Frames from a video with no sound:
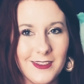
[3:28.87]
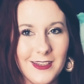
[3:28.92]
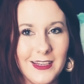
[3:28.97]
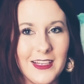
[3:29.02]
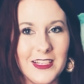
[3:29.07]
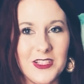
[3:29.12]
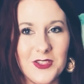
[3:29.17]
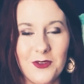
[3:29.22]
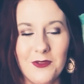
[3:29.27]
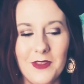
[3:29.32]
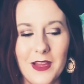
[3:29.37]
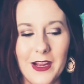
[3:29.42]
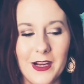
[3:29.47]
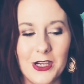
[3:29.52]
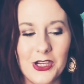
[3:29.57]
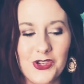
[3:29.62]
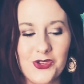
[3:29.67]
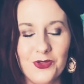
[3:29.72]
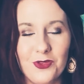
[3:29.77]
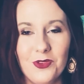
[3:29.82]
exude that
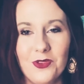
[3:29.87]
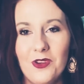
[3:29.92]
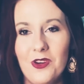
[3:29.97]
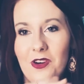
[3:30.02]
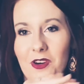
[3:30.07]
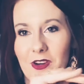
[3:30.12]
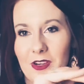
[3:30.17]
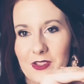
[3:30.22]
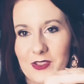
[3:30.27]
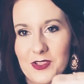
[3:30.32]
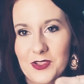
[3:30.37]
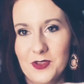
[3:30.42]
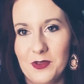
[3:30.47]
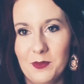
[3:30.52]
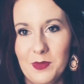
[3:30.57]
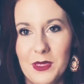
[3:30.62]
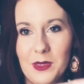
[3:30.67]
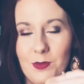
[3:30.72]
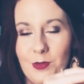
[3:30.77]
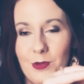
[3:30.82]
control onto
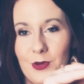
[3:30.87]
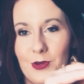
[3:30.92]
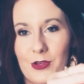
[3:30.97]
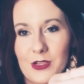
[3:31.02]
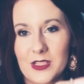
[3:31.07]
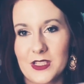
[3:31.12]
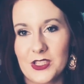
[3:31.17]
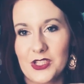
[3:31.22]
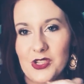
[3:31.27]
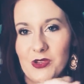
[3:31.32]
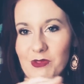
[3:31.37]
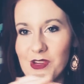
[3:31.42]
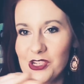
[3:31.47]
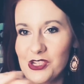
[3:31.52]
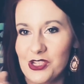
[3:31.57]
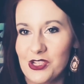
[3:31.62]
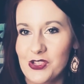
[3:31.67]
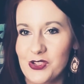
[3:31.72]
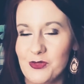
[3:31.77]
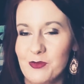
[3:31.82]
people or
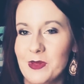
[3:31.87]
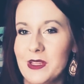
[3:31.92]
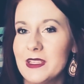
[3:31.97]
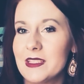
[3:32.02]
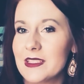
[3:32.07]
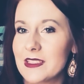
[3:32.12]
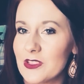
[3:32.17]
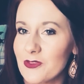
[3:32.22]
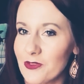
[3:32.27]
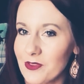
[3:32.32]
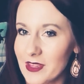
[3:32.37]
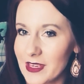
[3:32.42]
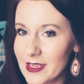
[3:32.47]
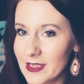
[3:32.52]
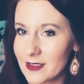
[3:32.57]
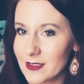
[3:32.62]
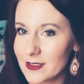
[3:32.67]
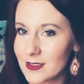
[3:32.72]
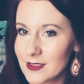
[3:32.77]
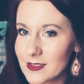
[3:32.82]
situations or places or
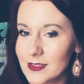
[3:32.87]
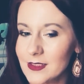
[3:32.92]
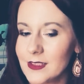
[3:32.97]
things.